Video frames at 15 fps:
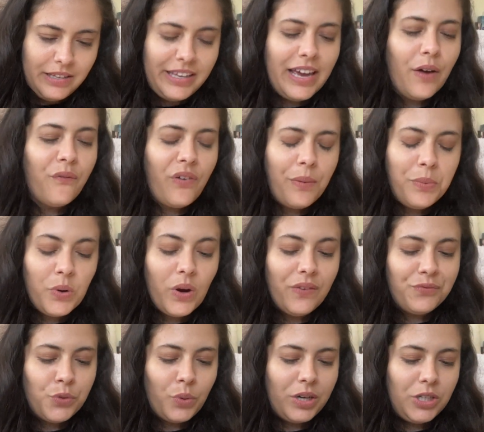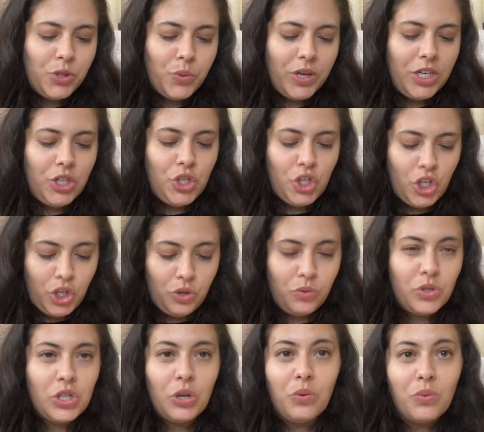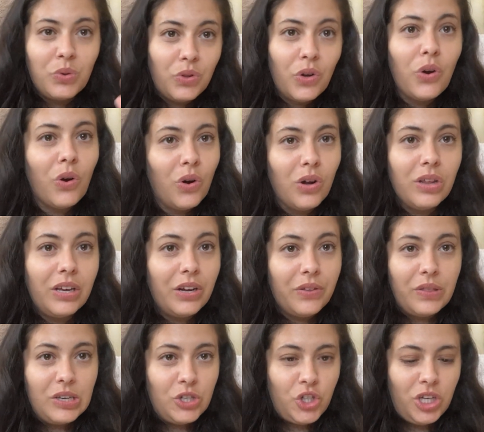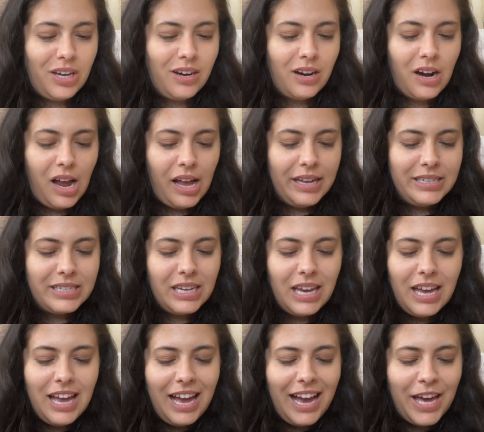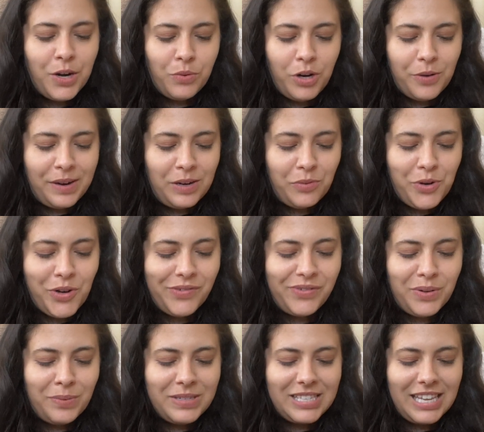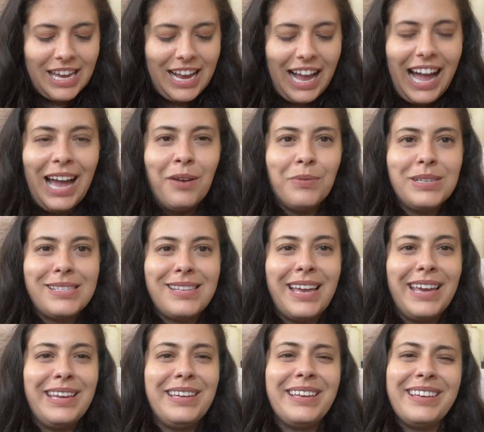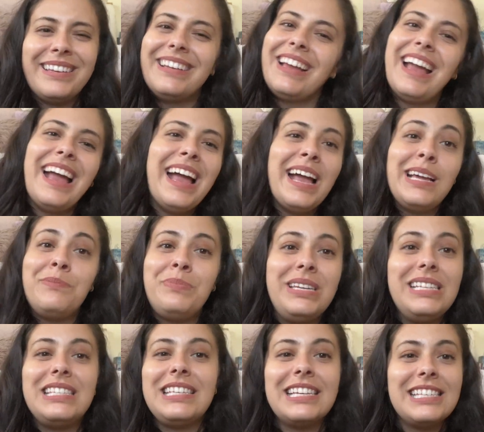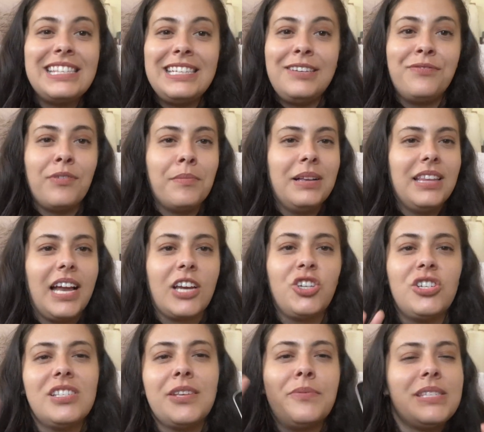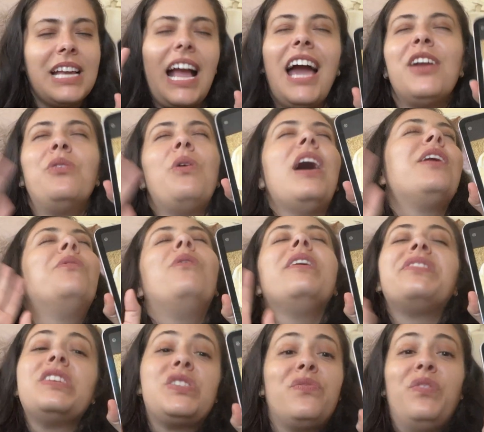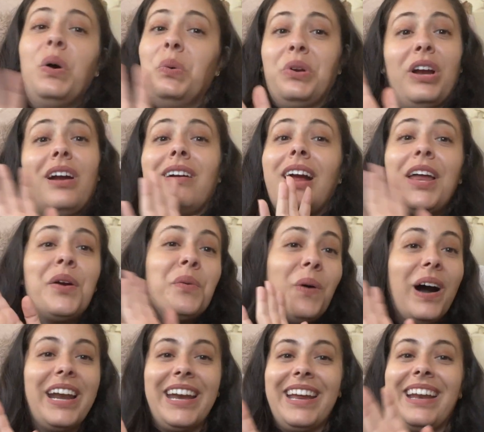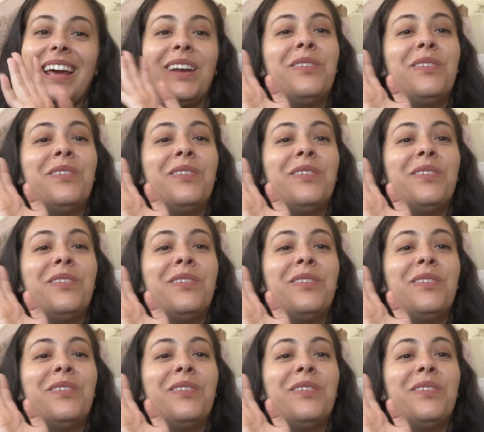of 2022. So earlier this year. And I don't know if it was like I was like had PTSD from elections. I was like, I don't want this voter. I don't want it.